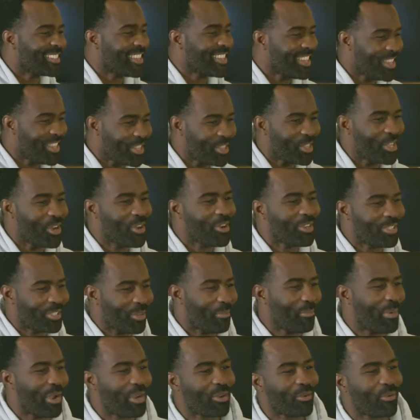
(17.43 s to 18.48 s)
there, there is a
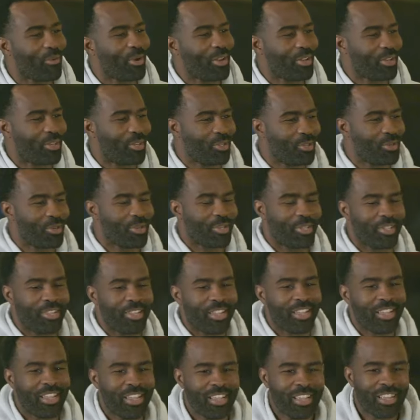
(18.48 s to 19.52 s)
better way to do it,
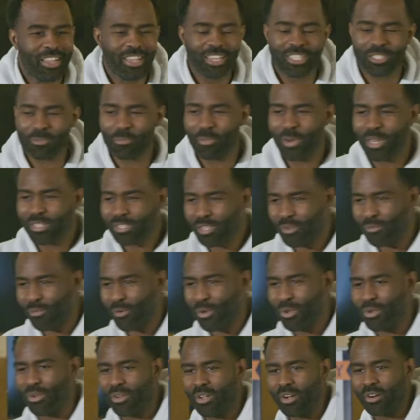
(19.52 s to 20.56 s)
especially for
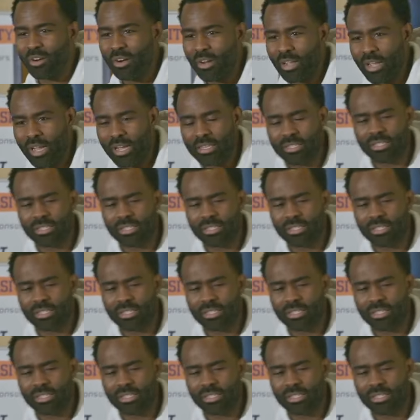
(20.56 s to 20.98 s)
you younger guys.